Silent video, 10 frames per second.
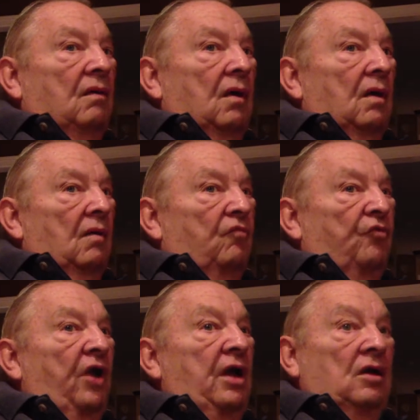our
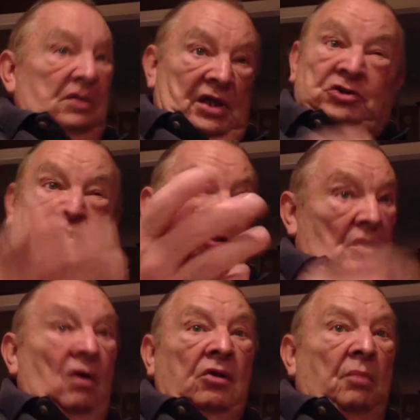shouldn't they? Yeah, shit,
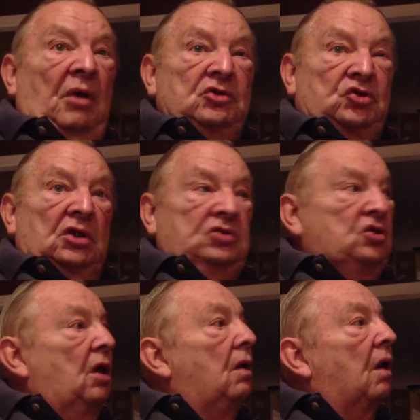all the mugshots. But
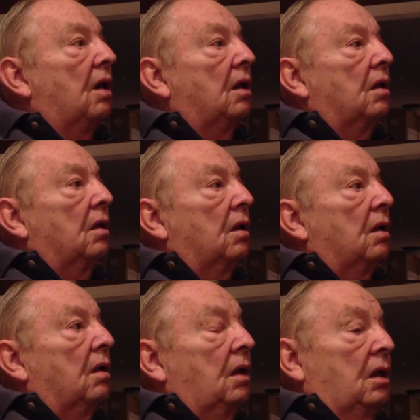no violent
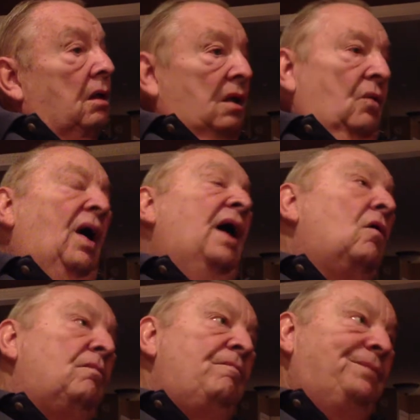crimes.
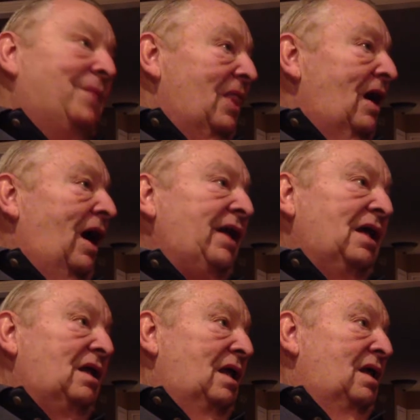Well, I
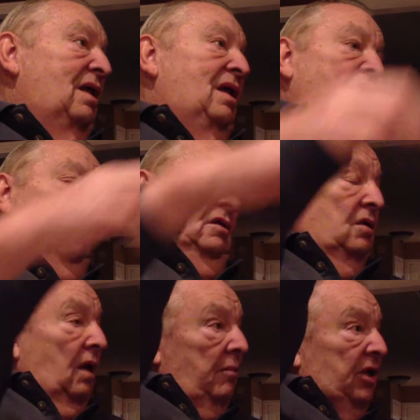did.
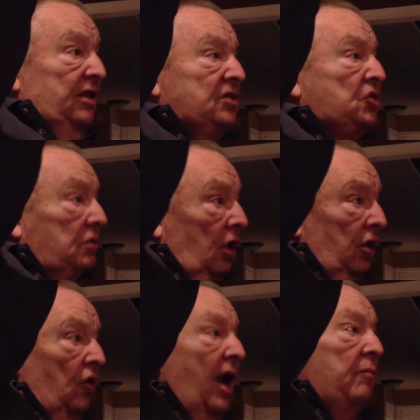I mean, this her
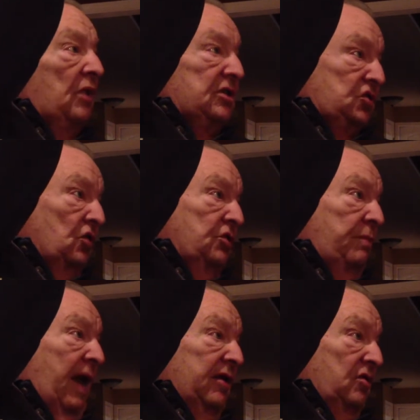crime list starts
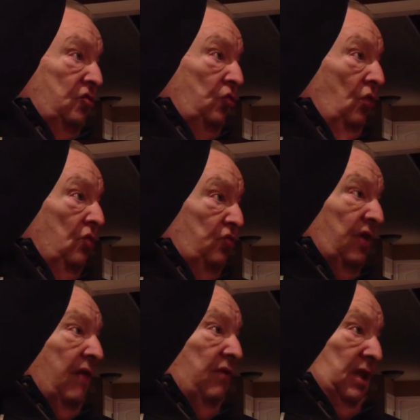back to
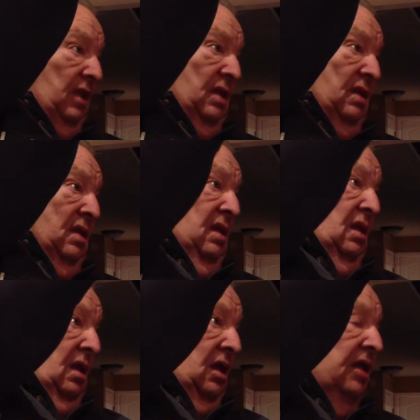207. Okay.
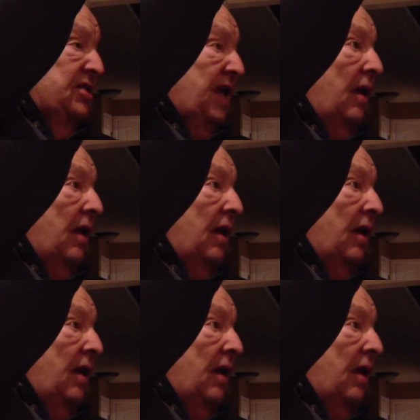And How old is